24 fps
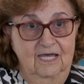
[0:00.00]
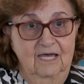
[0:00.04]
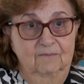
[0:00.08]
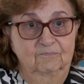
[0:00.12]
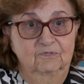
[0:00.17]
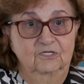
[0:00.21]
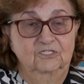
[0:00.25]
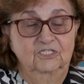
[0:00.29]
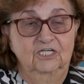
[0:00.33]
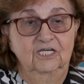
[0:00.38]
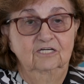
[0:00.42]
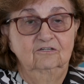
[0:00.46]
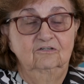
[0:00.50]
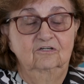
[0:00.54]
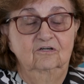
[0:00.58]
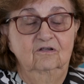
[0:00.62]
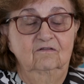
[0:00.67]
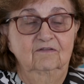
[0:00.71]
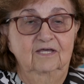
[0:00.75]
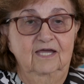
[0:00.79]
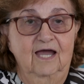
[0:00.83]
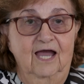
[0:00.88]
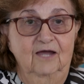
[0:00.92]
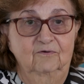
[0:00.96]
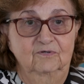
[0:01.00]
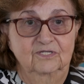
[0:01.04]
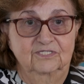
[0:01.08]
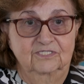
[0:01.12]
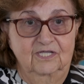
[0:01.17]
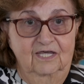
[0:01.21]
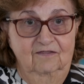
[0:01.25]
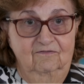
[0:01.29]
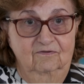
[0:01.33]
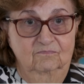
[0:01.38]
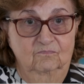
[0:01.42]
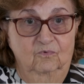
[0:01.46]
Particularly, I would
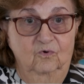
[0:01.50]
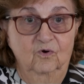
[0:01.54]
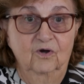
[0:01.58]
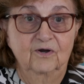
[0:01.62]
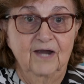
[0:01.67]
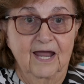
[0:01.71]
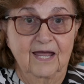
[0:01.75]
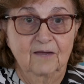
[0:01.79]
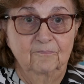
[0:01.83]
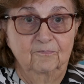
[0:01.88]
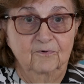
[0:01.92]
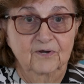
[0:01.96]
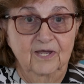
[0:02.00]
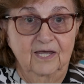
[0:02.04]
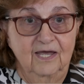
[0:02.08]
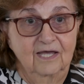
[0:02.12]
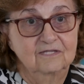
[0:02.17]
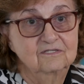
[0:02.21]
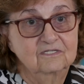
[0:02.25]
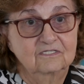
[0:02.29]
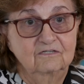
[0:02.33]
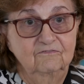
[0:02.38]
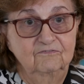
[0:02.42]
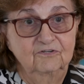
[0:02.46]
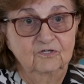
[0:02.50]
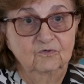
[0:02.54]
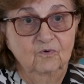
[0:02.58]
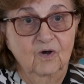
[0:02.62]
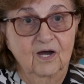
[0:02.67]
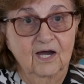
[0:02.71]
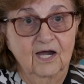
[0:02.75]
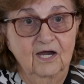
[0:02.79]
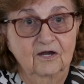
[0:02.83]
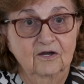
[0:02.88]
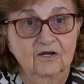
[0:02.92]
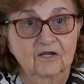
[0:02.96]
say the more apprehensive you
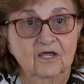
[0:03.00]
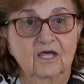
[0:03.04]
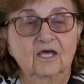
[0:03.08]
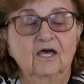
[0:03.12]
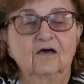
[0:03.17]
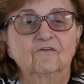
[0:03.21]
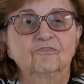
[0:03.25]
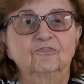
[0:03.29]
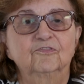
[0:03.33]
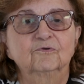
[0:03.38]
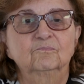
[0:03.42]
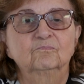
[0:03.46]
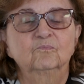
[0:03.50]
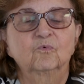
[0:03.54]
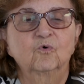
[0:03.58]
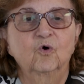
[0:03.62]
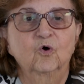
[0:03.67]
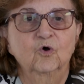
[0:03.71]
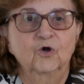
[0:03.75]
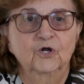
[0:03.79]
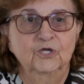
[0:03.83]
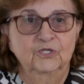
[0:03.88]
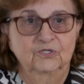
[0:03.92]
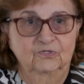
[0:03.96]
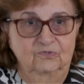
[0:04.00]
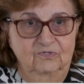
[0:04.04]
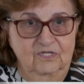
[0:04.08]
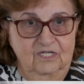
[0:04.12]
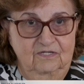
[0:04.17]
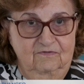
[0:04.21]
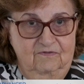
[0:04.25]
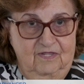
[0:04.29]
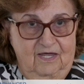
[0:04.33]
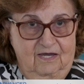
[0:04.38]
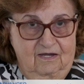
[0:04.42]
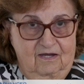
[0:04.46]
are, the more you
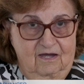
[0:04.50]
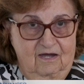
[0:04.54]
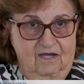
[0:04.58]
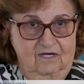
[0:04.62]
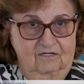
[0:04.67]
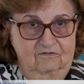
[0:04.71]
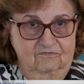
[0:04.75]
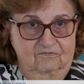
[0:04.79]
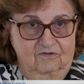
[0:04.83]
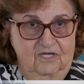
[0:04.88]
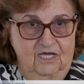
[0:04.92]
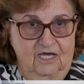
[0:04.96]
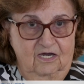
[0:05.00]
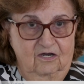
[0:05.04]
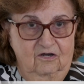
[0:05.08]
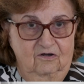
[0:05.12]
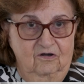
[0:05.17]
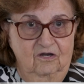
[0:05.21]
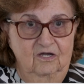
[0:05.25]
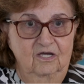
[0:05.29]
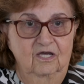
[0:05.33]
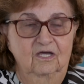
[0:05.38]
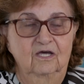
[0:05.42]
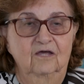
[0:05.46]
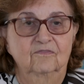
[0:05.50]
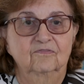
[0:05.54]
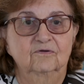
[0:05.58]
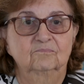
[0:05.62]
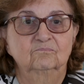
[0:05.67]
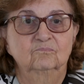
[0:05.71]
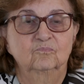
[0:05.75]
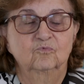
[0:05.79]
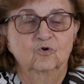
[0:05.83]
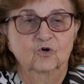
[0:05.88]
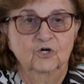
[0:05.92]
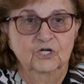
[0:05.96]
need that kind of care, the
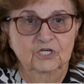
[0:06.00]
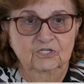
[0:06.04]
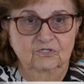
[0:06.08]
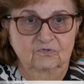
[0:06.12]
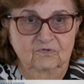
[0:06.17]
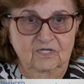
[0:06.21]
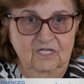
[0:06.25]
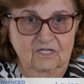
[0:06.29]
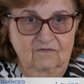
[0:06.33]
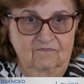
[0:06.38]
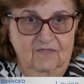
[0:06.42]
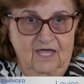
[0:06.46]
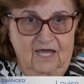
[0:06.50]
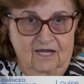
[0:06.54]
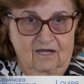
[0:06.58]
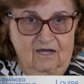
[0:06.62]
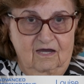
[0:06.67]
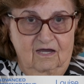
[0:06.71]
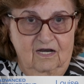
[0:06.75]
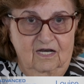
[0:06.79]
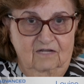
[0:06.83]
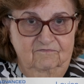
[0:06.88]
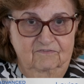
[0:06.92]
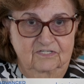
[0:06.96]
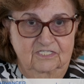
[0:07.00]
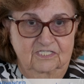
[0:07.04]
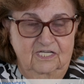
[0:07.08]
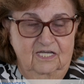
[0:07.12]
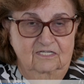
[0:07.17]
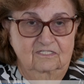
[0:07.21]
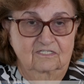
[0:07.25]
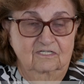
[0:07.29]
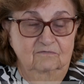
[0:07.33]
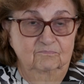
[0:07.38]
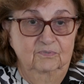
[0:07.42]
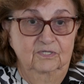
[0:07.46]
more you need that kind of
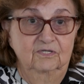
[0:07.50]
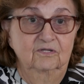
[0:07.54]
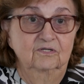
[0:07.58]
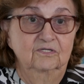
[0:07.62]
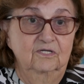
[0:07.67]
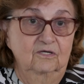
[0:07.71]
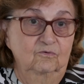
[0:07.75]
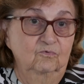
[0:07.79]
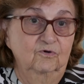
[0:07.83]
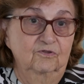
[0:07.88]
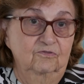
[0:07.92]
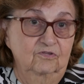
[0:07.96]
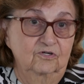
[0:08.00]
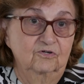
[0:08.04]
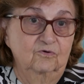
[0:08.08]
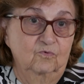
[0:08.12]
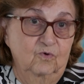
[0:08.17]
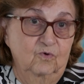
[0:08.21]
accessibility with your